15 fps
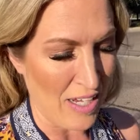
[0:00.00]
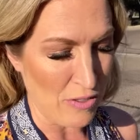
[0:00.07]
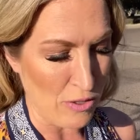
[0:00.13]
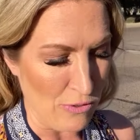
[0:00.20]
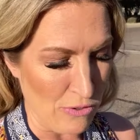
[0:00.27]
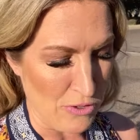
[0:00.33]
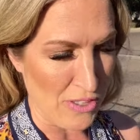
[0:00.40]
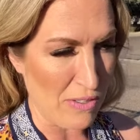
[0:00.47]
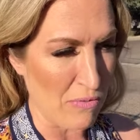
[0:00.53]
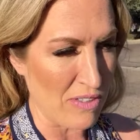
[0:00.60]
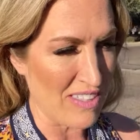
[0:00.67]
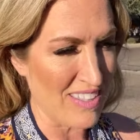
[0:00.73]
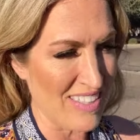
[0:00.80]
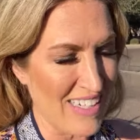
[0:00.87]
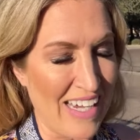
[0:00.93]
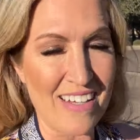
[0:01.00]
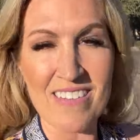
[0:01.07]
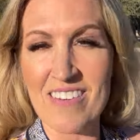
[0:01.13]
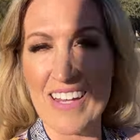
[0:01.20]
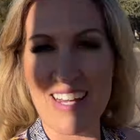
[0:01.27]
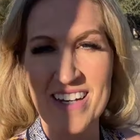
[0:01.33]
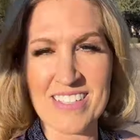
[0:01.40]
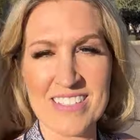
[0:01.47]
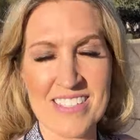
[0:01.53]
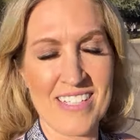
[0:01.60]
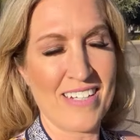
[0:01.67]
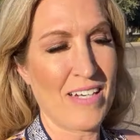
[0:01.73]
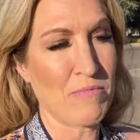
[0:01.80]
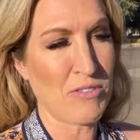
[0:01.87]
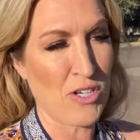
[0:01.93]
usually with state land,
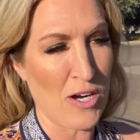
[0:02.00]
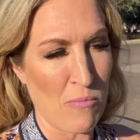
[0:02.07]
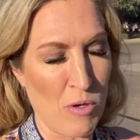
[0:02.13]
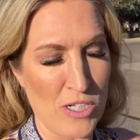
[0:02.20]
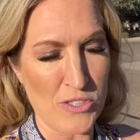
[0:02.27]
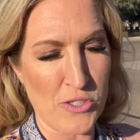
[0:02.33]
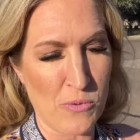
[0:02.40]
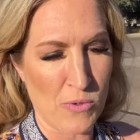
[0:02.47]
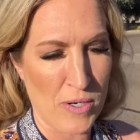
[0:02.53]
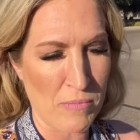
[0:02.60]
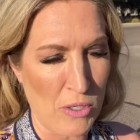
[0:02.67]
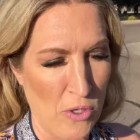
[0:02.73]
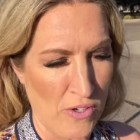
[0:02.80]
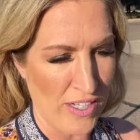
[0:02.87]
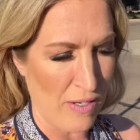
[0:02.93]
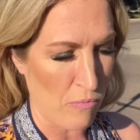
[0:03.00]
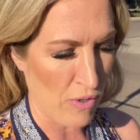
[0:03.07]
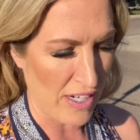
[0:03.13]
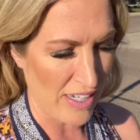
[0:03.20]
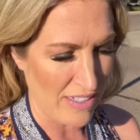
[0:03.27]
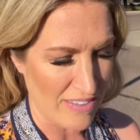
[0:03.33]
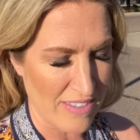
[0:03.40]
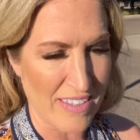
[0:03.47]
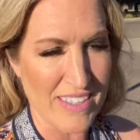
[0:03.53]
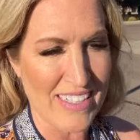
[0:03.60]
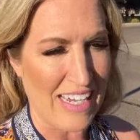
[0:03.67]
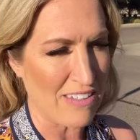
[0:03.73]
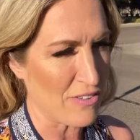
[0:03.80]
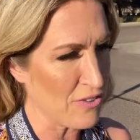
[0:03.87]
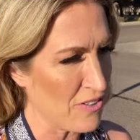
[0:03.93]
and I'm sorry, I'm watching where I'm going. I'm right next to the
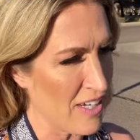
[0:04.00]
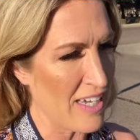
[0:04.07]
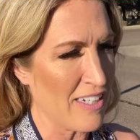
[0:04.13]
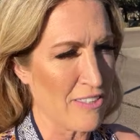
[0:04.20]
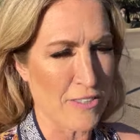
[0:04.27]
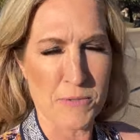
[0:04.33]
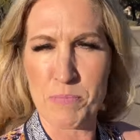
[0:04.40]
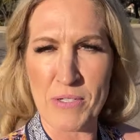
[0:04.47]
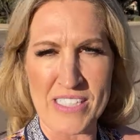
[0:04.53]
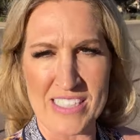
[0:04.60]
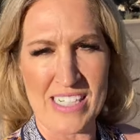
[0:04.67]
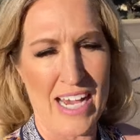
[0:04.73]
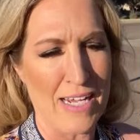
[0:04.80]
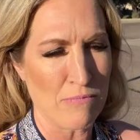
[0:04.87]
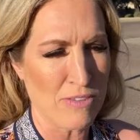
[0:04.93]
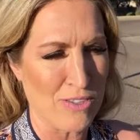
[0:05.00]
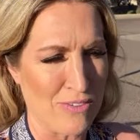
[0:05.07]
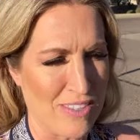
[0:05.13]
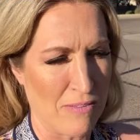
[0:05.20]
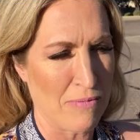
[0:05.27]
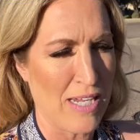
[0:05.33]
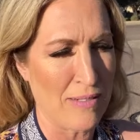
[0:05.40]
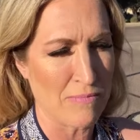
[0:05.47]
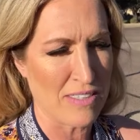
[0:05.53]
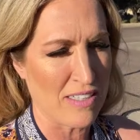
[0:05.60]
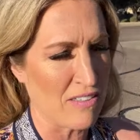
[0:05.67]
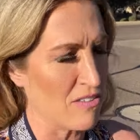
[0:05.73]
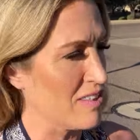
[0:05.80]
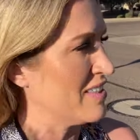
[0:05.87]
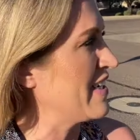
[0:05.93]
desert, and it's springtime, so sometimes the
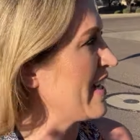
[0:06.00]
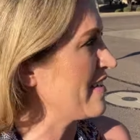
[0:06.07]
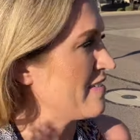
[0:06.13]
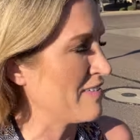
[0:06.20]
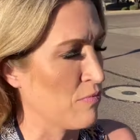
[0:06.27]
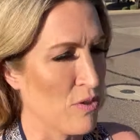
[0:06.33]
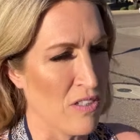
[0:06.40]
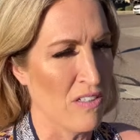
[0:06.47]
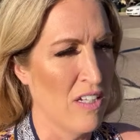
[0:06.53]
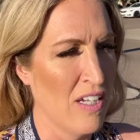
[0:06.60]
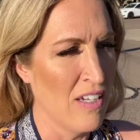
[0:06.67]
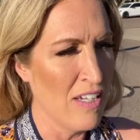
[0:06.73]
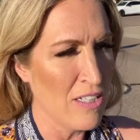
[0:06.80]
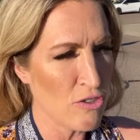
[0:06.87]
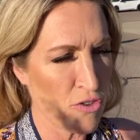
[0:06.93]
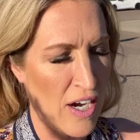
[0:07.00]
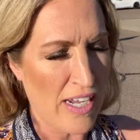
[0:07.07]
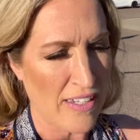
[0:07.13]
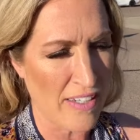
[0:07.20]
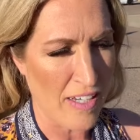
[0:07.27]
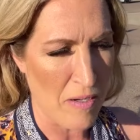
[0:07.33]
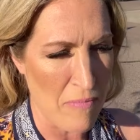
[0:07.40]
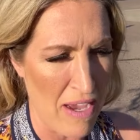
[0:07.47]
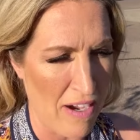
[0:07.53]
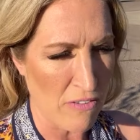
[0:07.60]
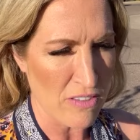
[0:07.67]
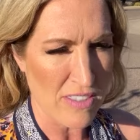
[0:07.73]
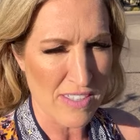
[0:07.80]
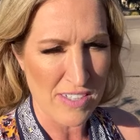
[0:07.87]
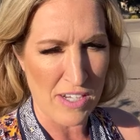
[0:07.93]
little snakes will try and come
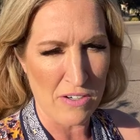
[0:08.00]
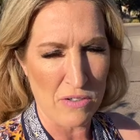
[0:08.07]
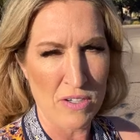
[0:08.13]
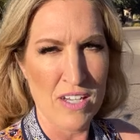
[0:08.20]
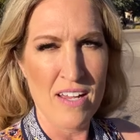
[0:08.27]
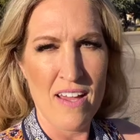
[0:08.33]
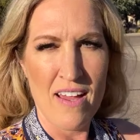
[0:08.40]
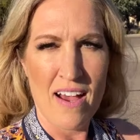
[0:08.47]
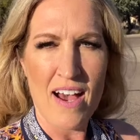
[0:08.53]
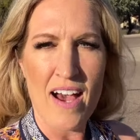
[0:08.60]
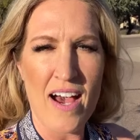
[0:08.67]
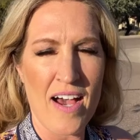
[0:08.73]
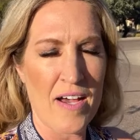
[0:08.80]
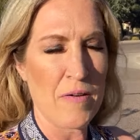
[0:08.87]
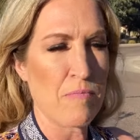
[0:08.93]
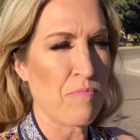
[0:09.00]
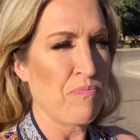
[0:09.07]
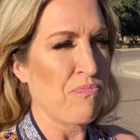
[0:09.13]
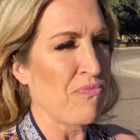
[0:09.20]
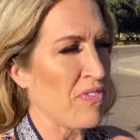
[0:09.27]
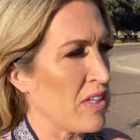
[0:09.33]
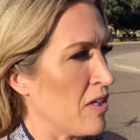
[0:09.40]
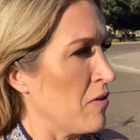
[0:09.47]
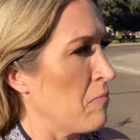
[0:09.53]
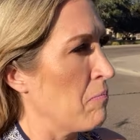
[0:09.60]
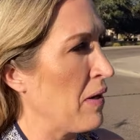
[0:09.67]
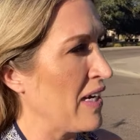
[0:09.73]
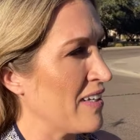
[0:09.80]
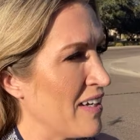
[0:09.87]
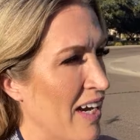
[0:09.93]
out. So,
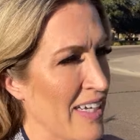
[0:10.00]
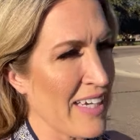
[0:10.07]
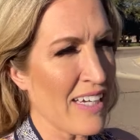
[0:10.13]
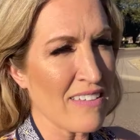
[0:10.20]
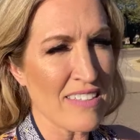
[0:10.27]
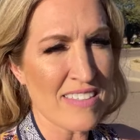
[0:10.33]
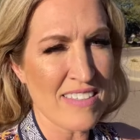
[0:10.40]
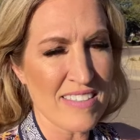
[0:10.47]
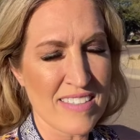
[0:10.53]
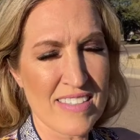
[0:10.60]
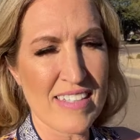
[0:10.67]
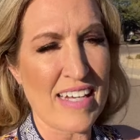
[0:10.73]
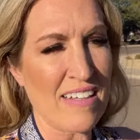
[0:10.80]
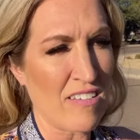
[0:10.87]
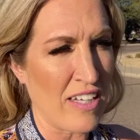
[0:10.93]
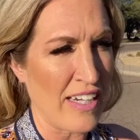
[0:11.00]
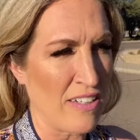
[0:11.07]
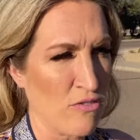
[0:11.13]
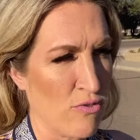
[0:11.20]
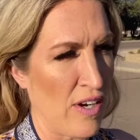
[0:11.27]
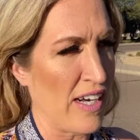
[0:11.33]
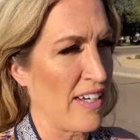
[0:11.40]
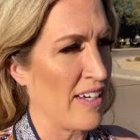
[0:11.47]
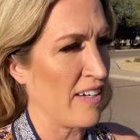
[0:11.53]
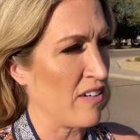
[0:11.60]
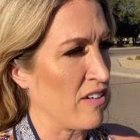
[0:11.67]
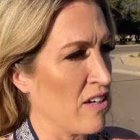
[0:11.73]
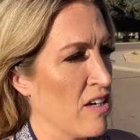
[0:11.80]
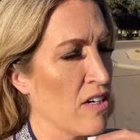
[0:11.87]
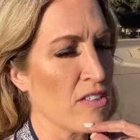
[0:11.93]
but again, this is state land right
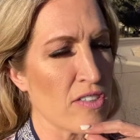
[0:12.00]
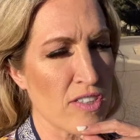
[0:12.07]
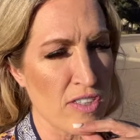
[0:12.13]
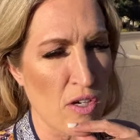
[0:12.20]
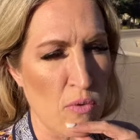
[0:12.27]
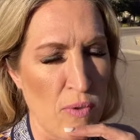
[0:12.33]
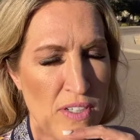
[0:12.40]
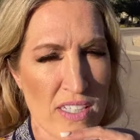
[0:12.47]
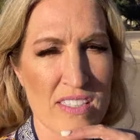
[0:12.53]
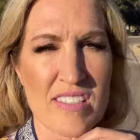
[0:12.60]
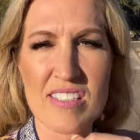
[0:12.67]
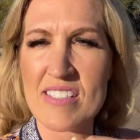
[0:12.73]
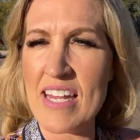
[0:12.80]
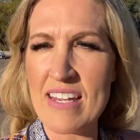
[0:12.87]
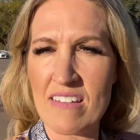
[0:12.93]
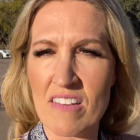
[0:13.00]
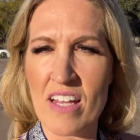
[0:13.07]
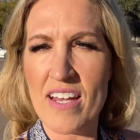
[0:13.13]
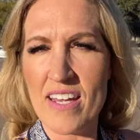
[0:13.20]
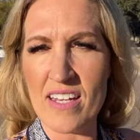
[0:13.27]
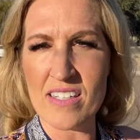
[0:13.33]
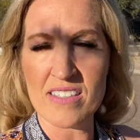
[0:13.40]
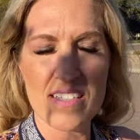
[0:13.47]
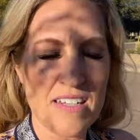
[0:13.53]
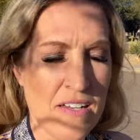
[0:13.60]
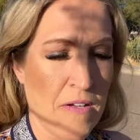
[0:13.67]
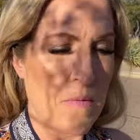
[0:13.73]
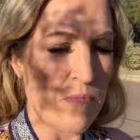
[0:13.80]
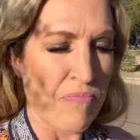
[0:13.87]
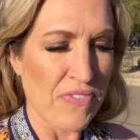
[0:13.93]
here. So when it's state land,
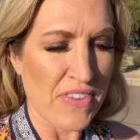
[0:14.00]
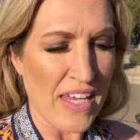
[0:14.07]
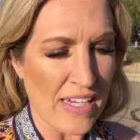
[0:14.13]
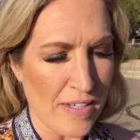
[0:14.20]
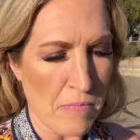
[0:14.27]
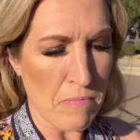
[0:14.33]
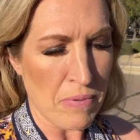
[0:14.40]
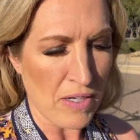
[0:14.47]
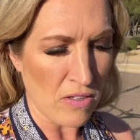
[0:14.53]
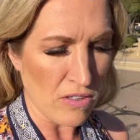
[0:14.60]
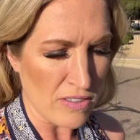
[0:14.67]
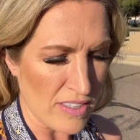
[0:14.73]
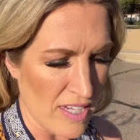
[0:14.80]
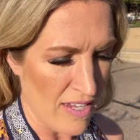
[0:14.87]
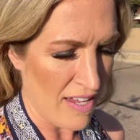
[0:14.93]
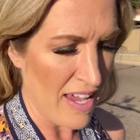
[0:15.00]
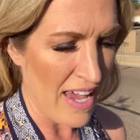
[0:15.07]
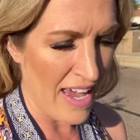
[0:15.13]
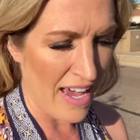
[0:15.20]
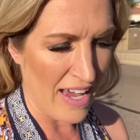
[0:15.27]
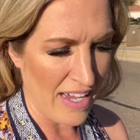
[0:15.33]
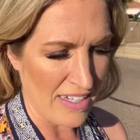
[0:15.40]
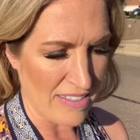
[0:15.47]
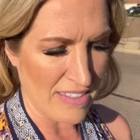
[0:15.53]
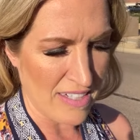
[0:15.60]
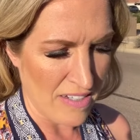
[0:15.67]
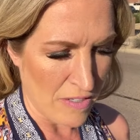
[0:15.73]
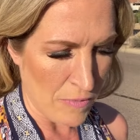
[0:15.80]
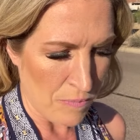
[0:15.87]
they can build, and